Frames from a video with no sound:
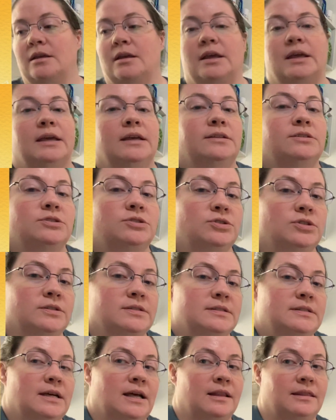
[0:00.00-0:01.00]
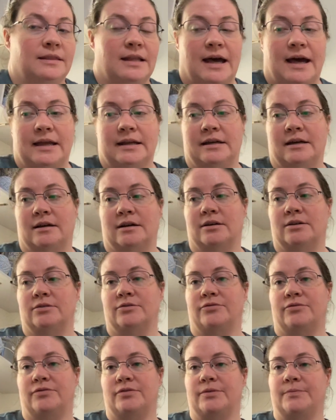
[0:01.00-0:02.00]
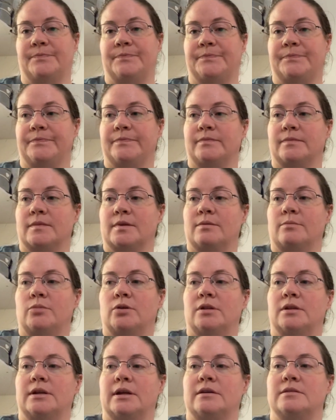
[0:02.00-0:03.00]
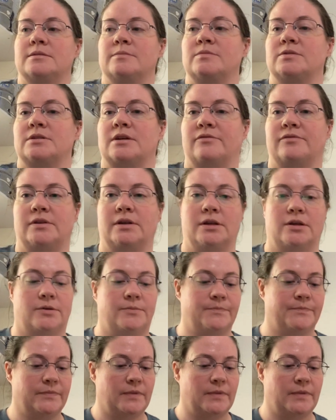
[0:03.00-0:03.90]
It's just a lot of pulling out some stuff in here.